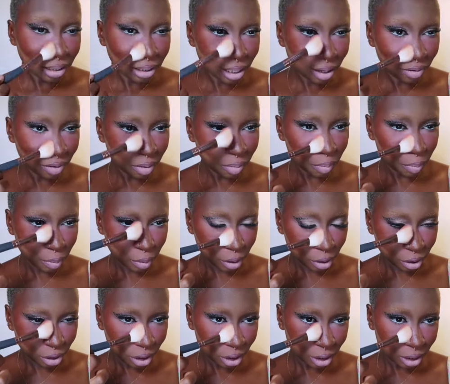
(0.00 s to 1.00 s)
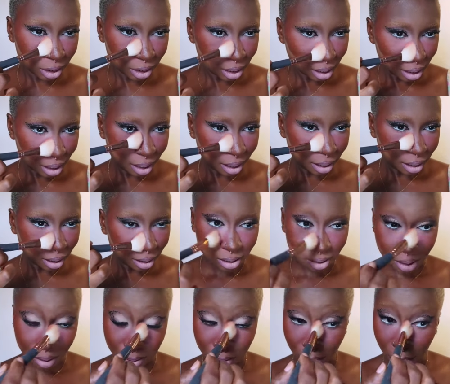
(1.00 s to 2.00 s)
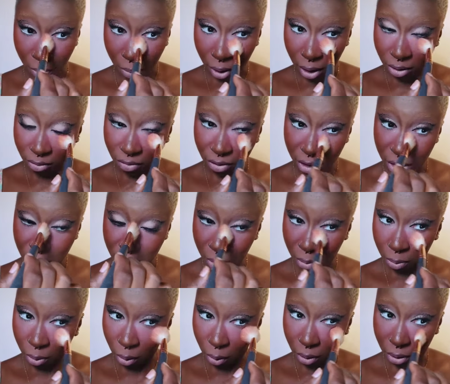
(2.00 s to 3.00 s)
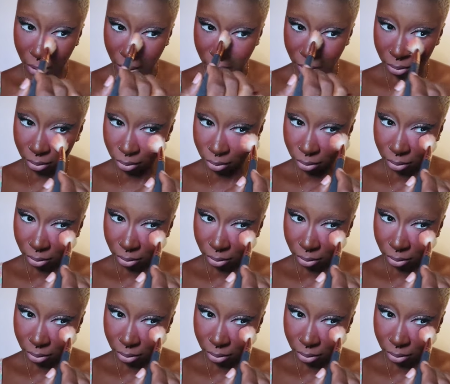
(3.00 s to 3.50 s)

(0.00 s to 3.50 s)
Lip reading: It's giving blushed. Time to apply the finishing powder.